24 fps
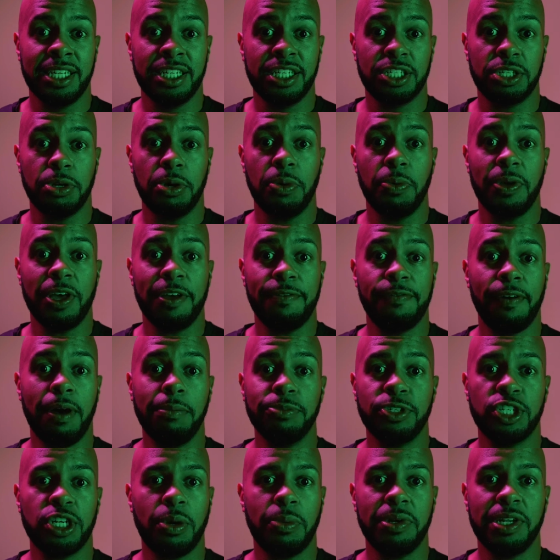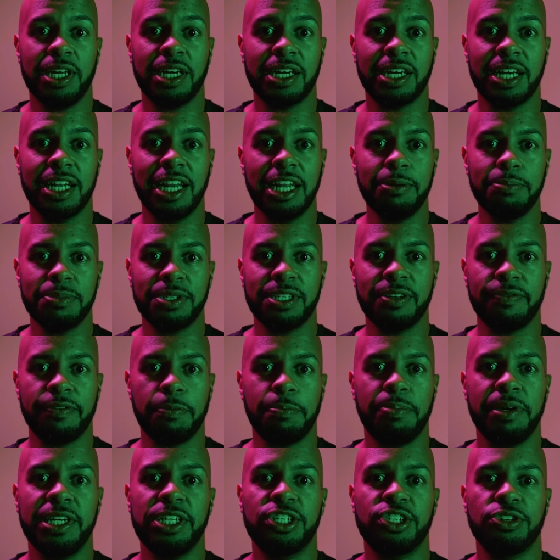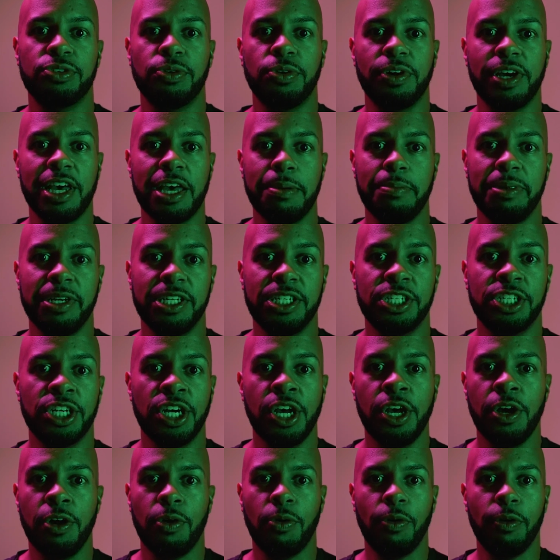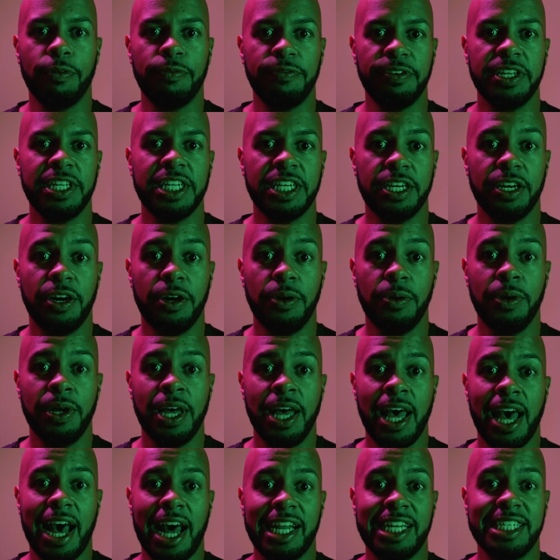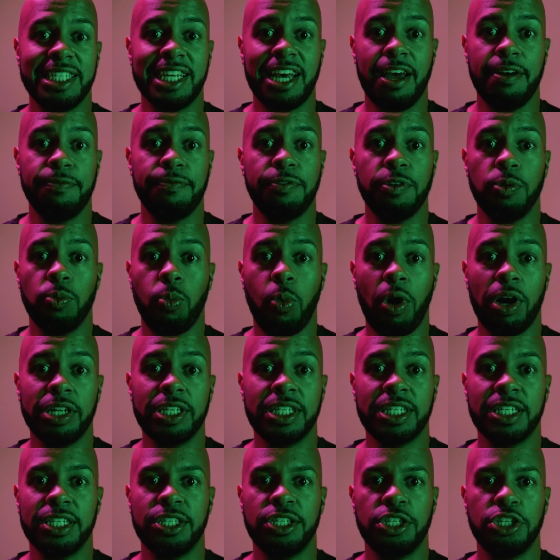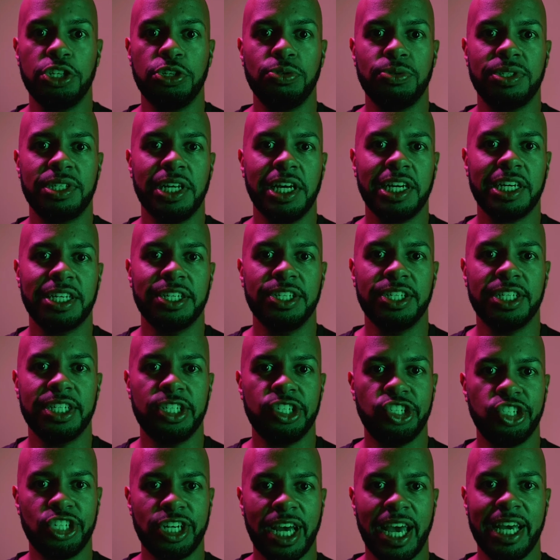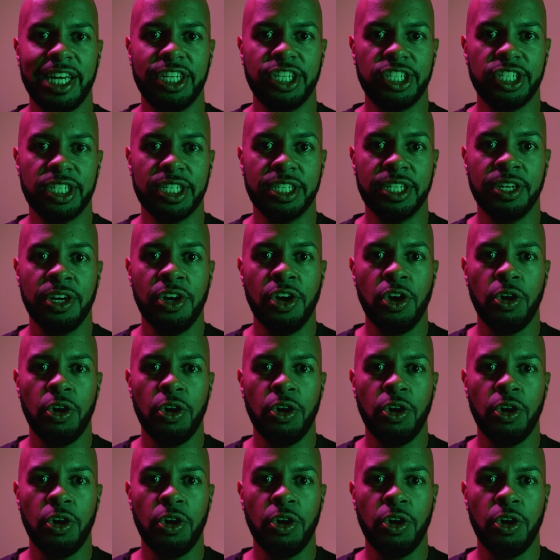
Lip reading: So if I'm showing a glimpse of a picture or image or a video and it's every 1 to 2 seconds it's changing,